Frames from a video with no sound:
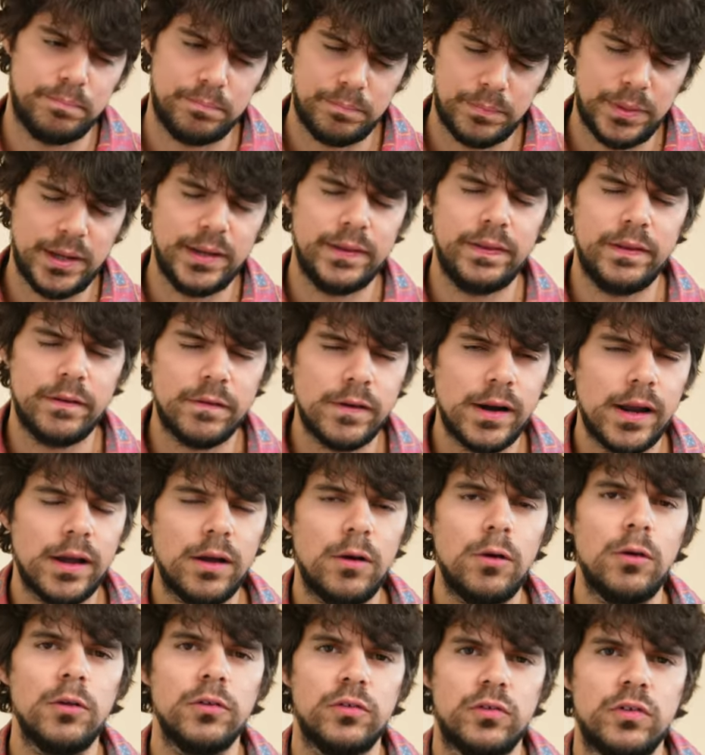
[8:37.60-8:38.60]
But there are
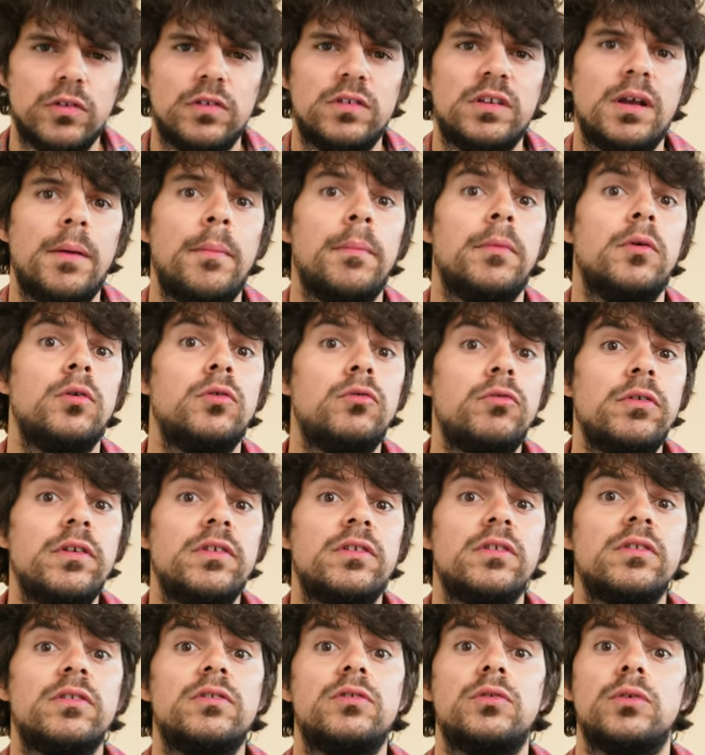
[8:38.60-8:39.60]
also some good
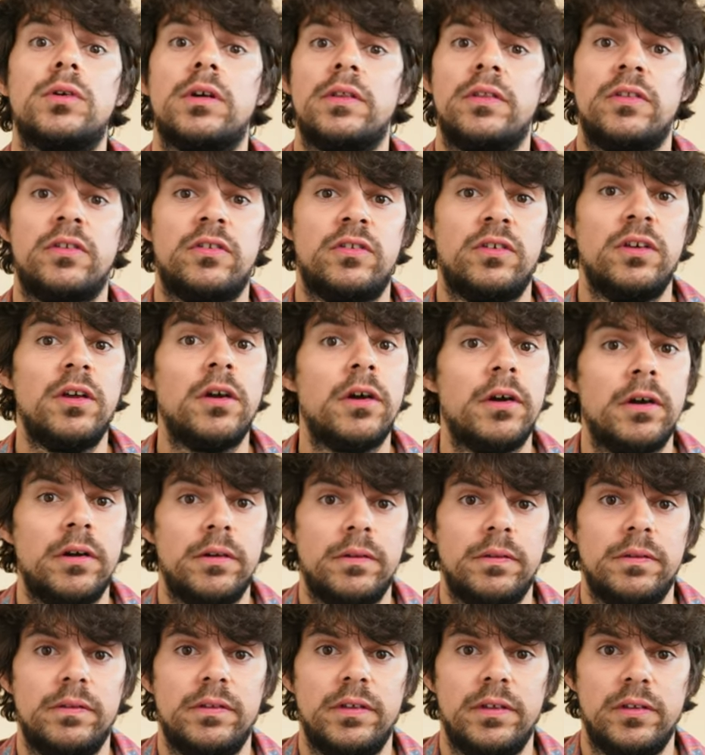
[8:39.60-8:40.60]
reasons to
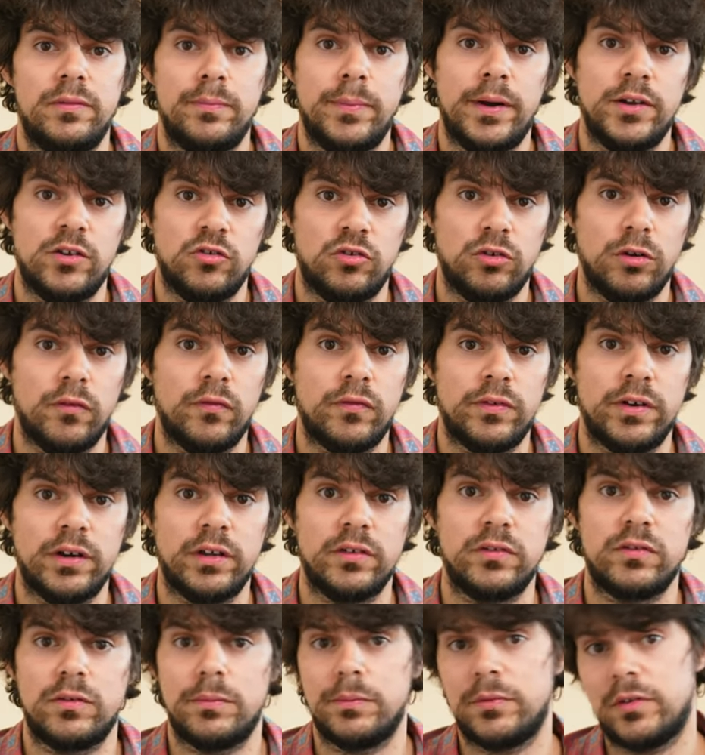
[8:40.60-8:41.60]
consider these budget
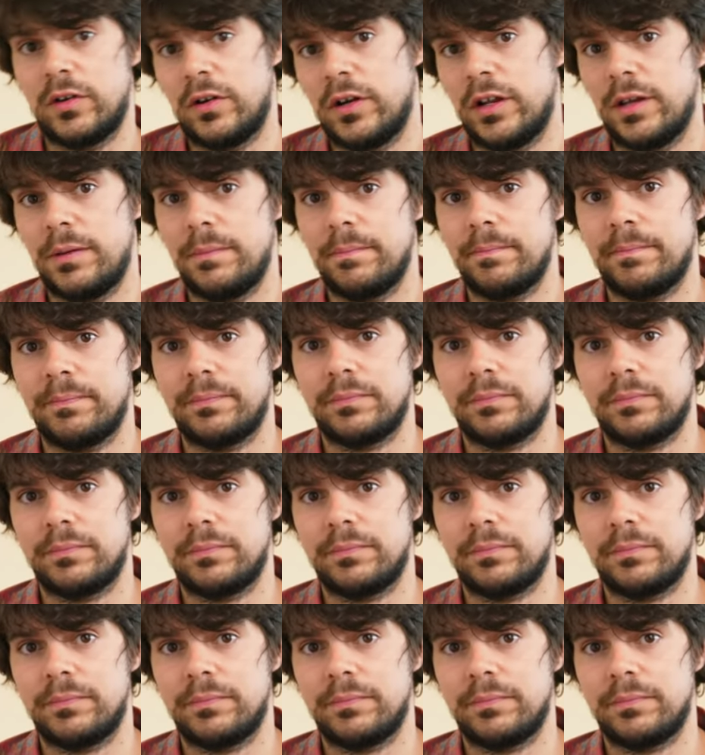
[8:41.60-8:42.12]
offerings from Sony.